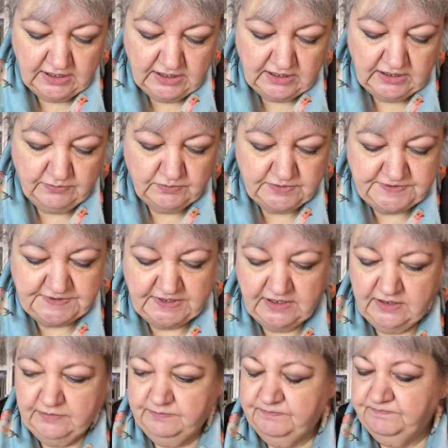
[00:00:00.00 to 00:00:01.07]

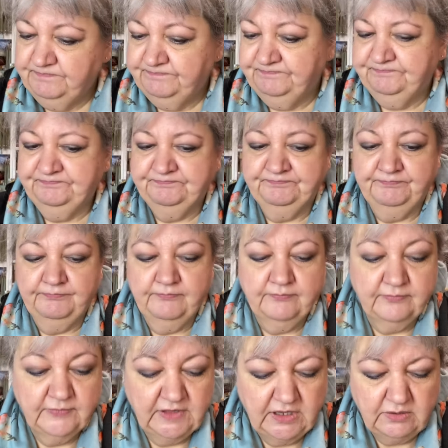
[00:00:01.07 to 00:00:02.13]

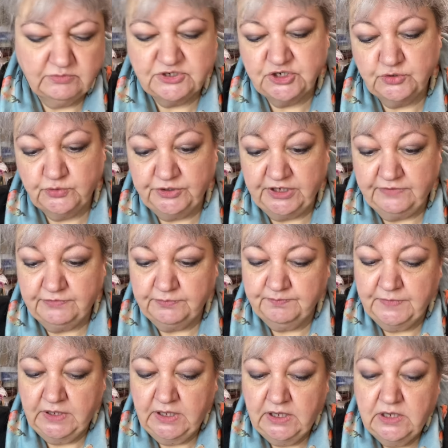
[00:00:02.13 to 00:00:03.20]
too uneven.
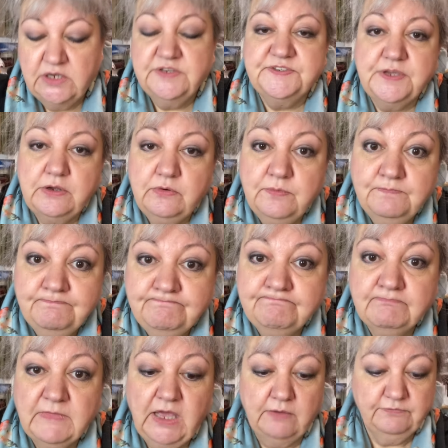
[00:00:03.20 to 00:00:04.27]
So
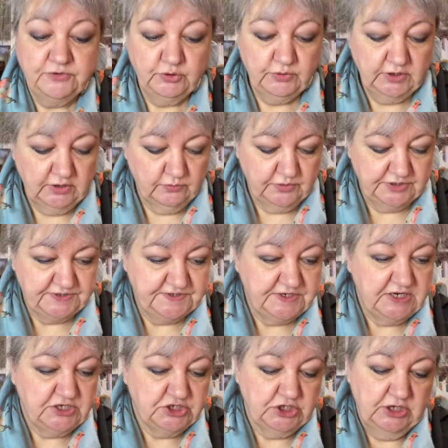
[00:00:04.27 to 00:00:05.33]
I'm doing it with a
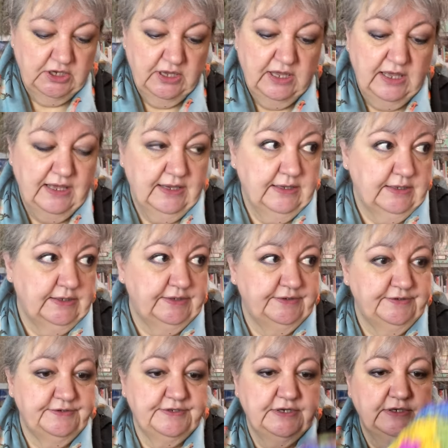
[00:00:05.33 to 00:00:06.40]
stitch,
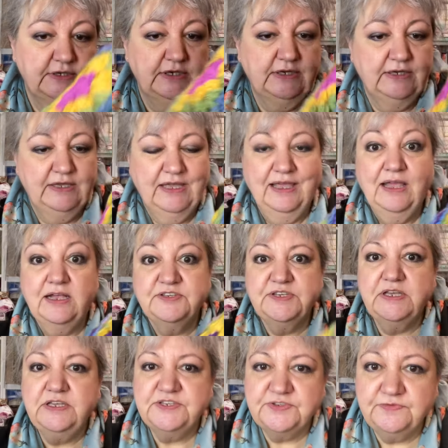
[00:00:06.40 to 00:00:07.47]
and I'll
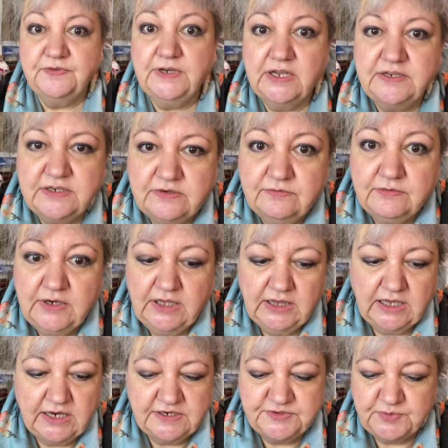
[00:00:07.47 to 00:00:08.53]
tell you something I didn't
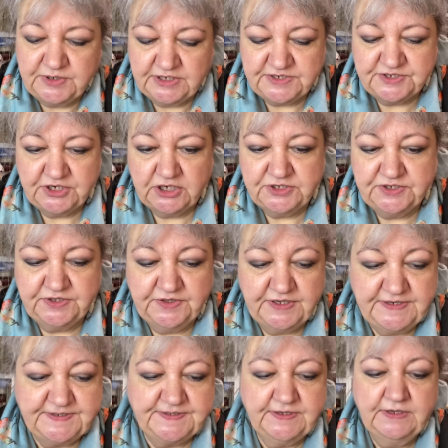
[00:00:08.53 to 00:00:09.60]
realise when I started
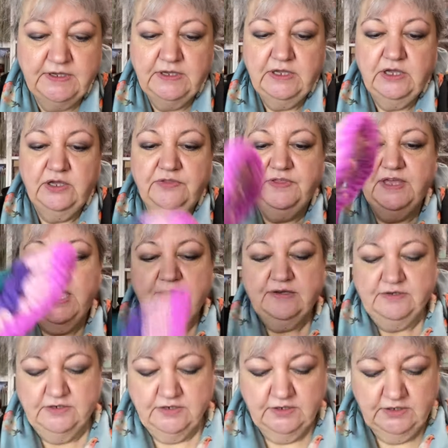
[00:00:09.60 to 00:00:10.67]
this. At the
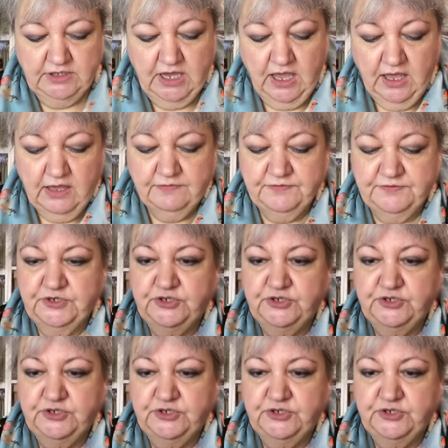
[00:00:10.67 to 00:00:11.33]
end, you have to